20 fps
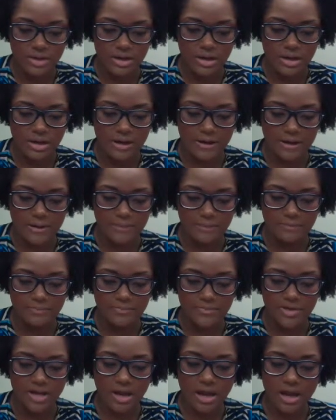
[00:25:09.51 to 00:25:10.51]

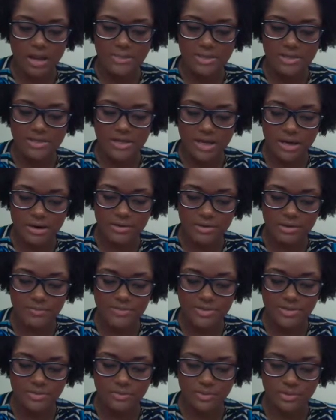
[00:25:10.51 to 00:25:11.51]
common
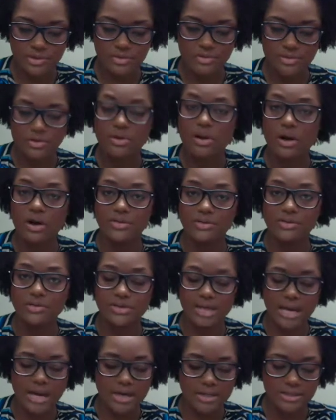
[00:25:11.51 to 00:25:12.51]
tariffs, which are also
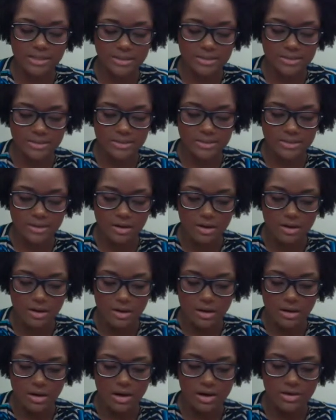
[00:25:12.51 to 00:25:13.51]
taxes
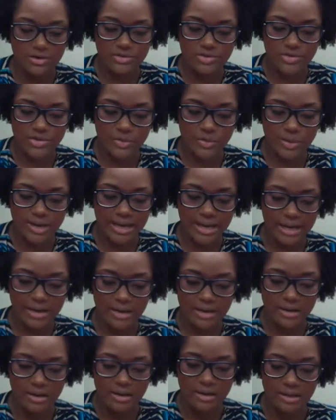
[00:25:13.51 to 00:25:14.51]
on trade,